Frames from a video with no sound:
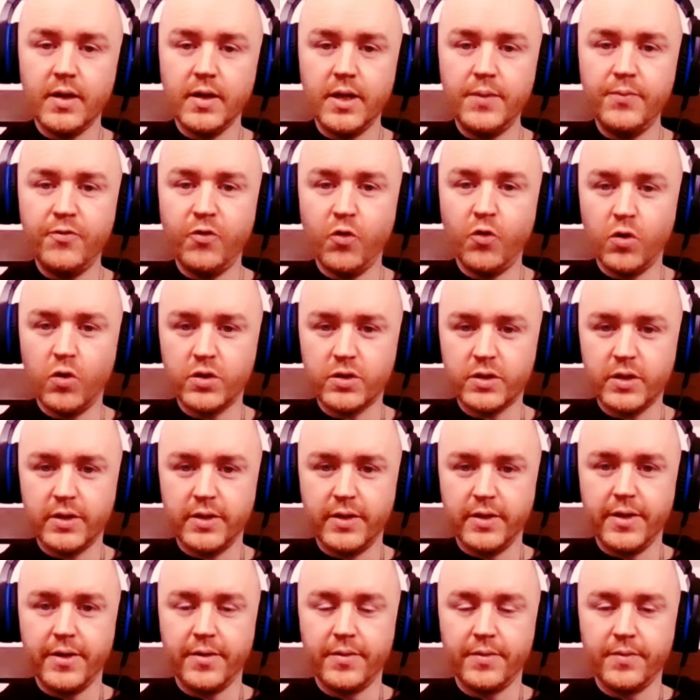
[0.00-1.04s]
Keep focusing
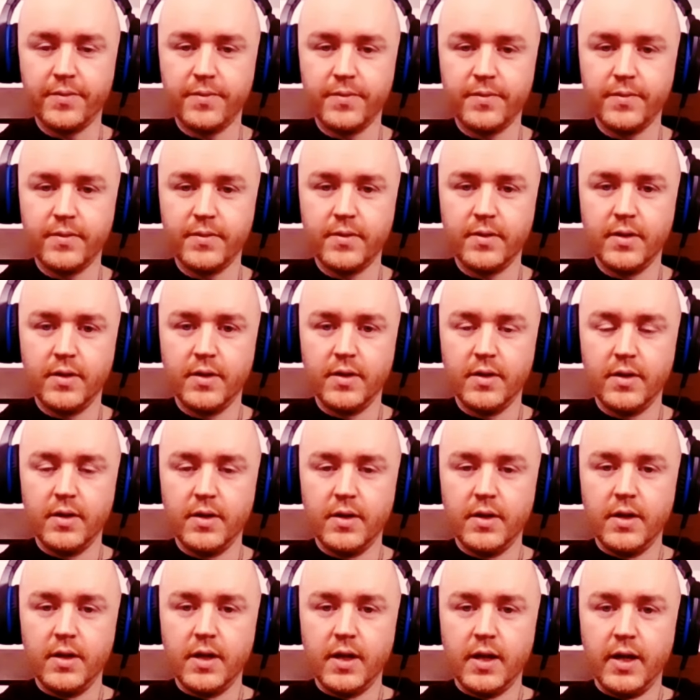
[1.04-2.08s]
there.
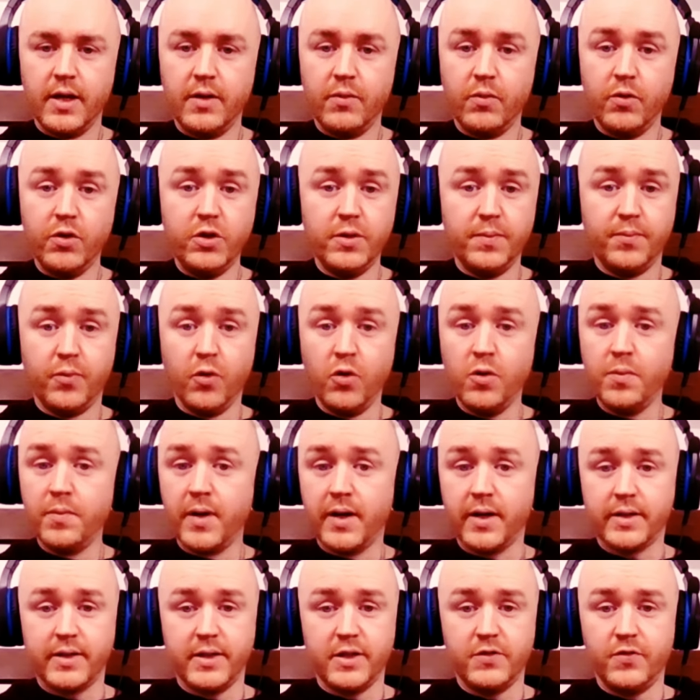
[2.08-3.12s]
And I want you to
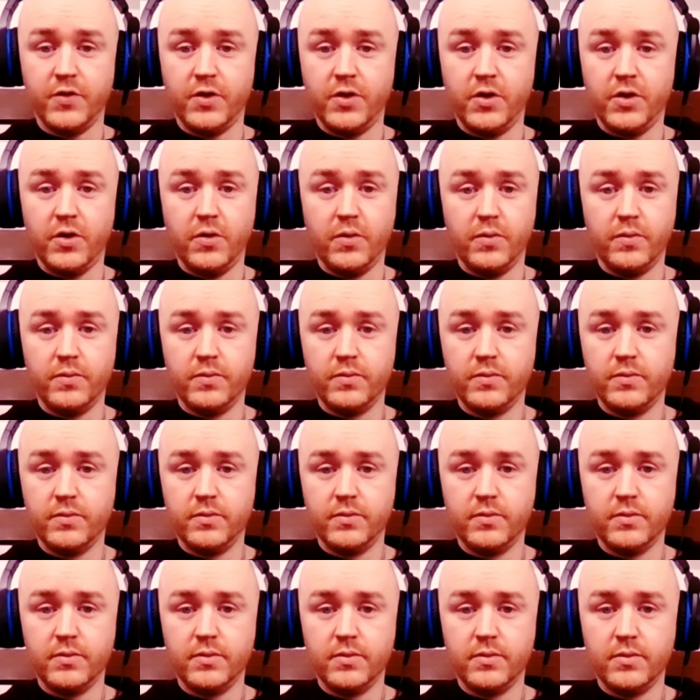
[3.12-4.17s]
bookmark this video
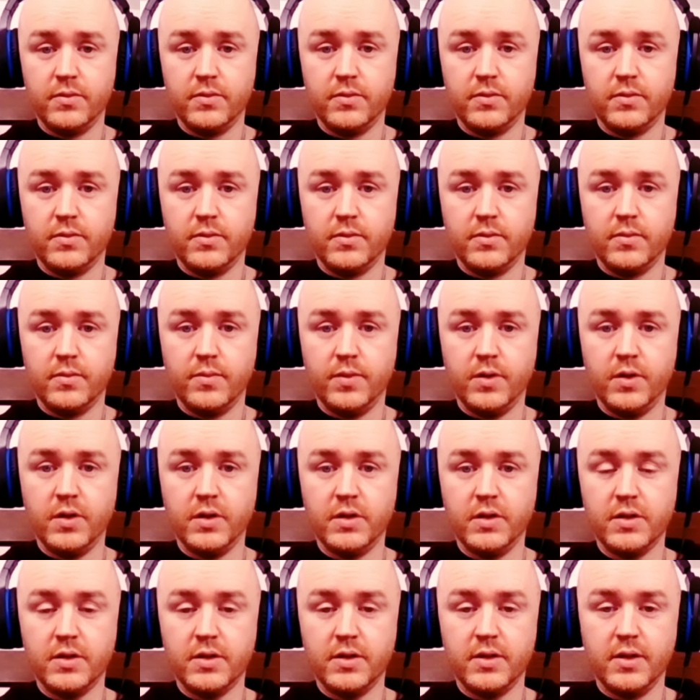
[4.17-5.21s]

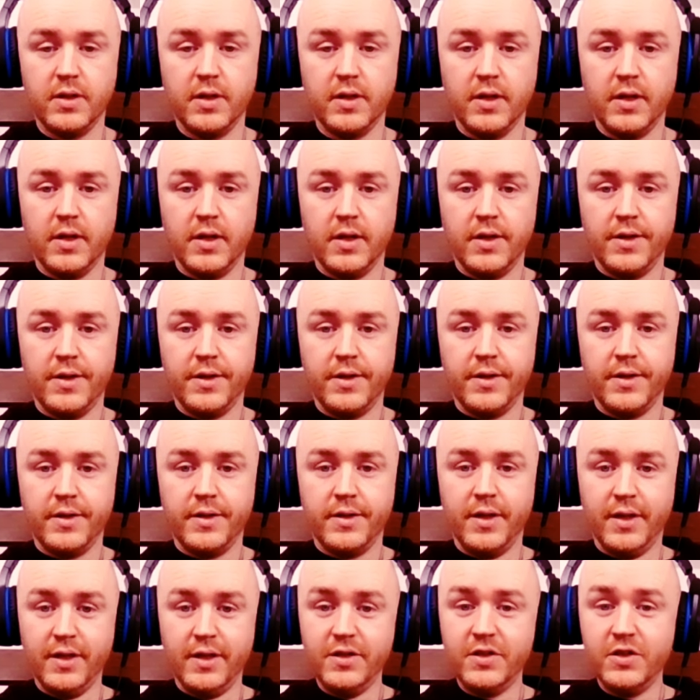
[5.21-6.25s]
because
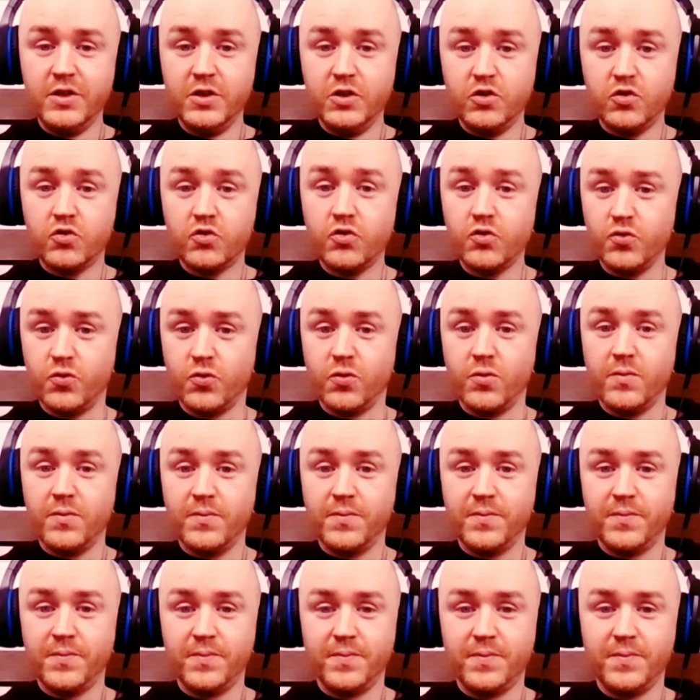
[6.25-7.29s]
this is true.
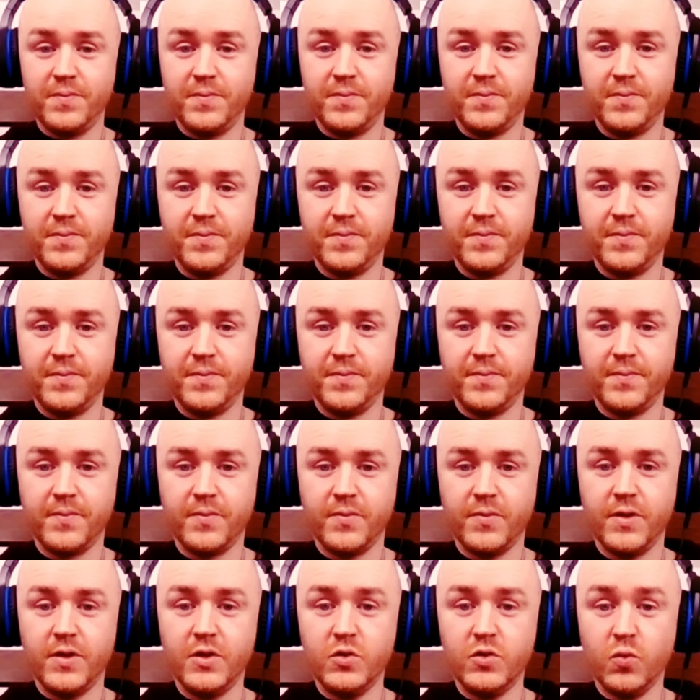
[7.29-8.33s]

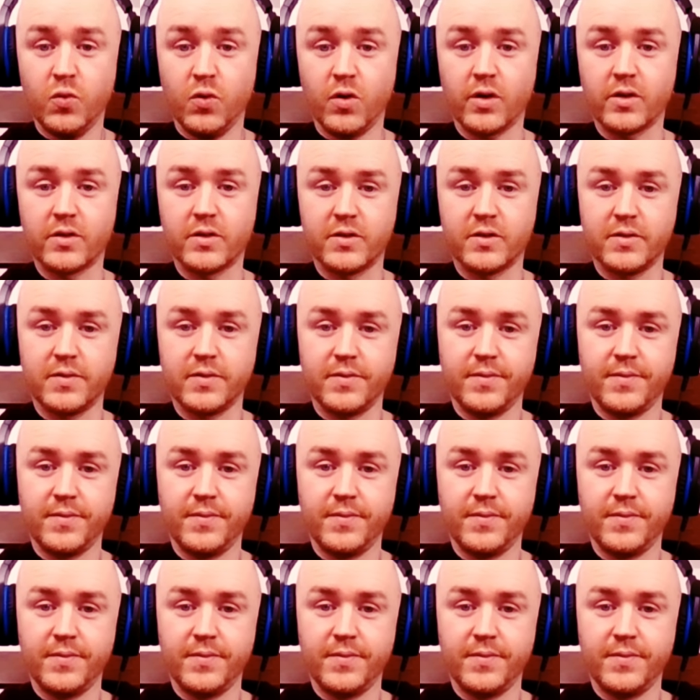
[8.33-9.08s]
This works.